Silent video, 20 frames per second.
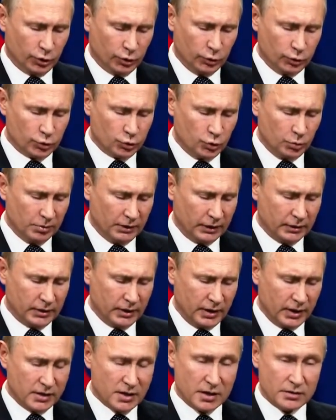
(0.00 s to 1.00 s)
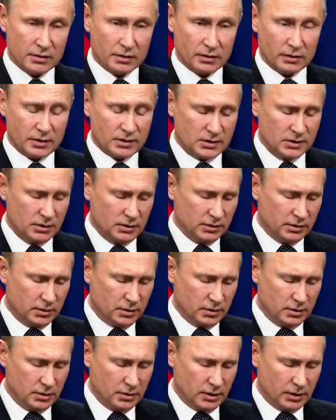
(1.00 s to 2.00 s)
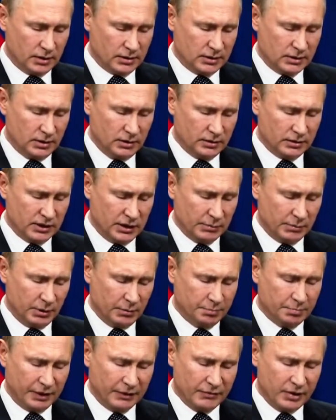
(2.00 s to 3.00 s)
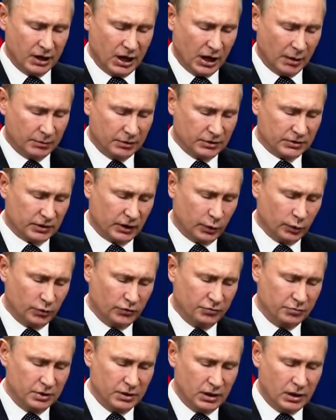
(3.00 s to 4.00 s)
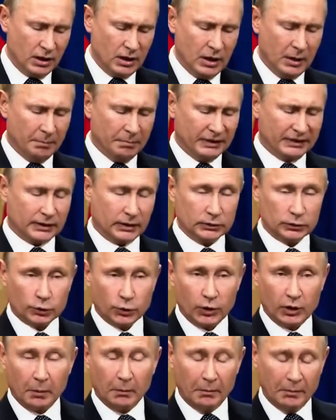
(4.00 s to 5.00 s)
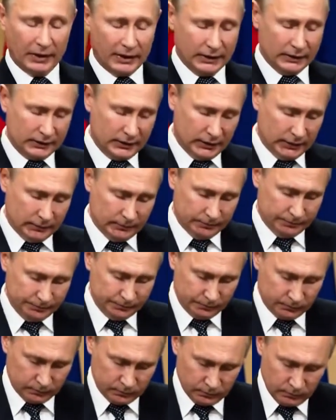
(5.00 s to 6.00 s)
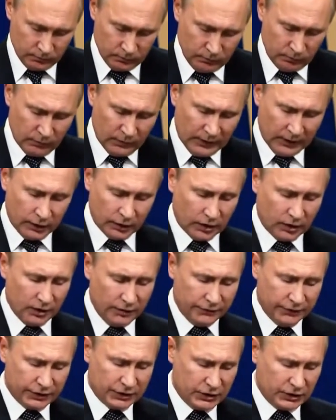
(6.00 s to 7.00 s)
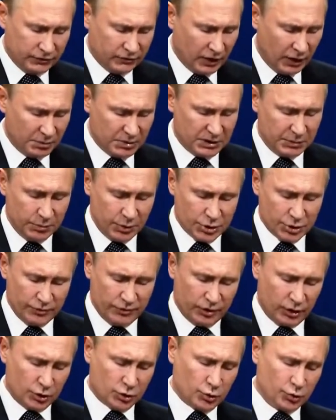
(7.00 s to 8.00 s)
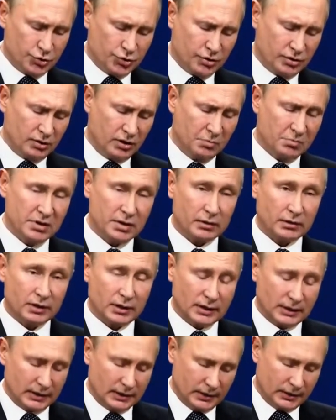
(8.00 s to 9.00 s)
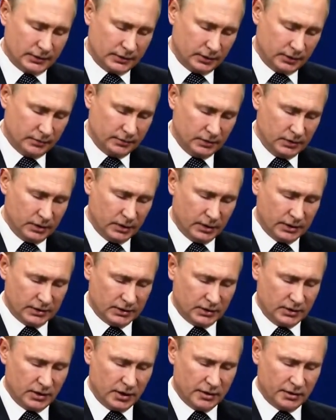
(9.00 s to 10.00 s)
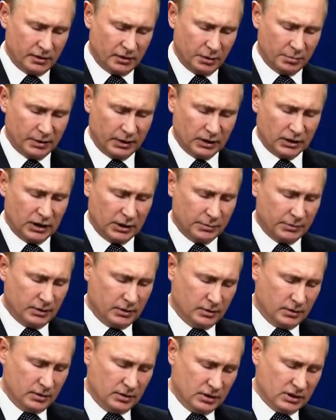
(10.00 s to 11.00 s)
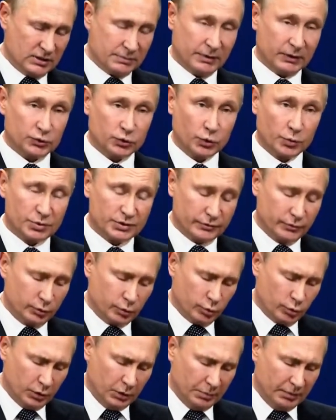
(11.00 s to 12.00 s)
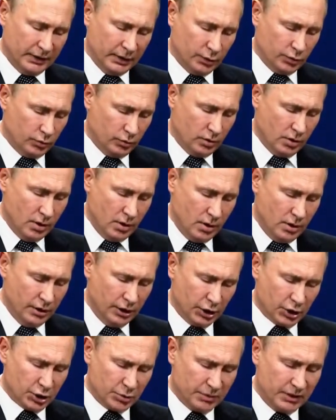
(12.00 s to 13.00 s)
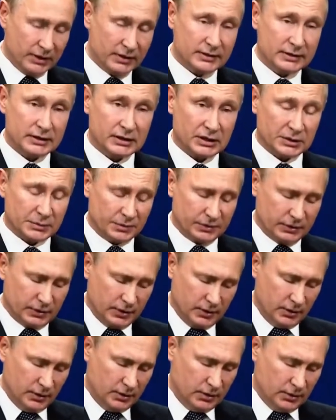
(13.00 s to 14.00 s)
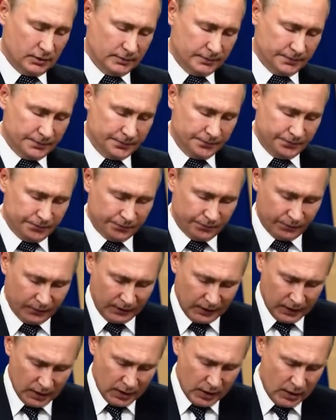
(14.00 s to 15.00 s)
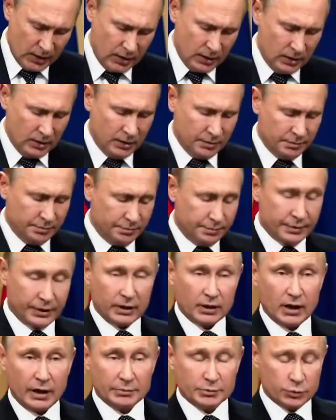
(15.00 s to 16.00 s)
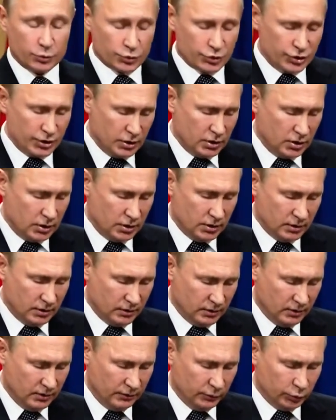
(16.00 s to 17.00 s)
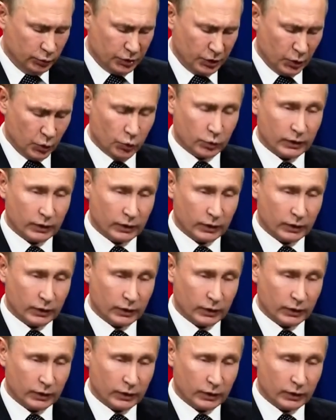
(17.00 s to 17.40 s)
our U.S. counterparts are aware of our posture. Let me remind you that thanks to the Iranian nuclear deal, Iran became the most controlled country in the world. It's submitted to the control of IAEA. It effectively ensures the exclusively peaceful nature of Iranian nuclear program